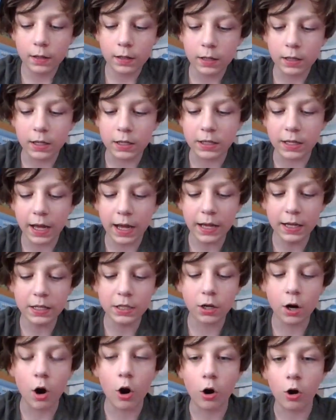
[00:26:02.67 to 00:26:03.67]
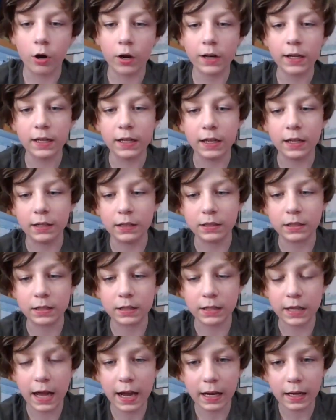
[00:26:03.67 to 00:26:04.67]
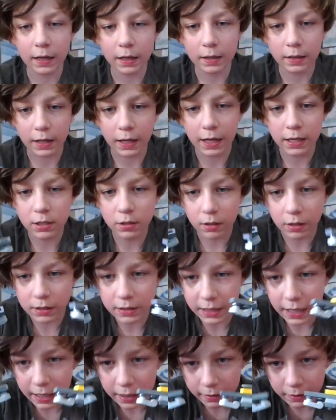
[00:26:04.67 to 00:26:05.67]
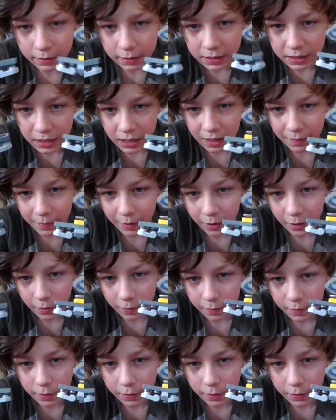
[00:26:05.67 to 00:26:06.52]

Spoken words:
His heads are the heads are exactly the same here.